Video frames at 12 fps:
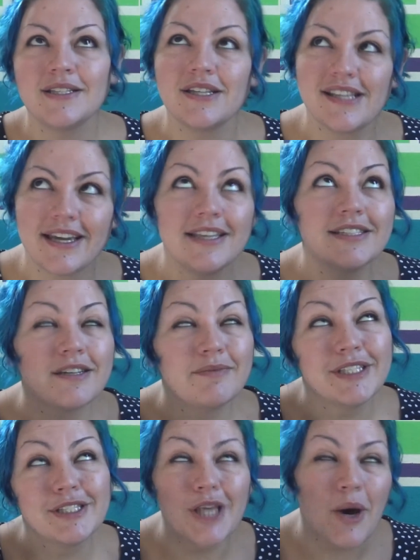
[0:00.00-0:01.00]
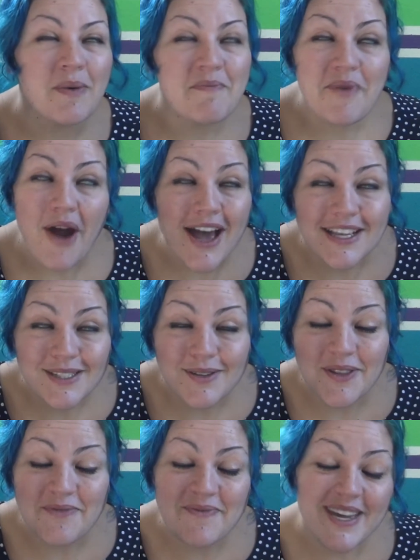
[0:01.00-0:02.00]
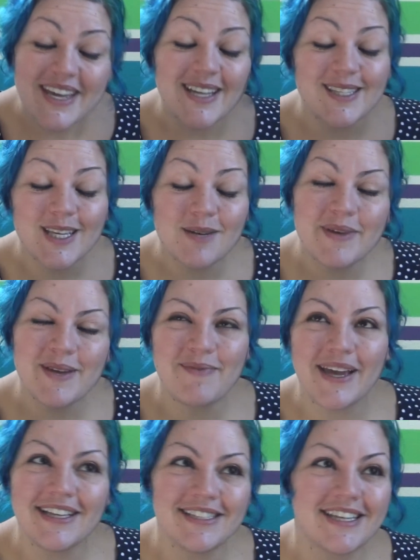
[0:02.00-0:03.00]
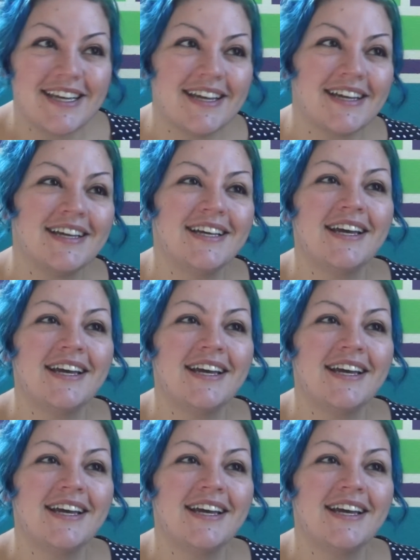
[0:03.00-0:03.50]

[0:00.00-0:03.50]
So I was like, he's going to be so impressed with me. It's going to be amazing.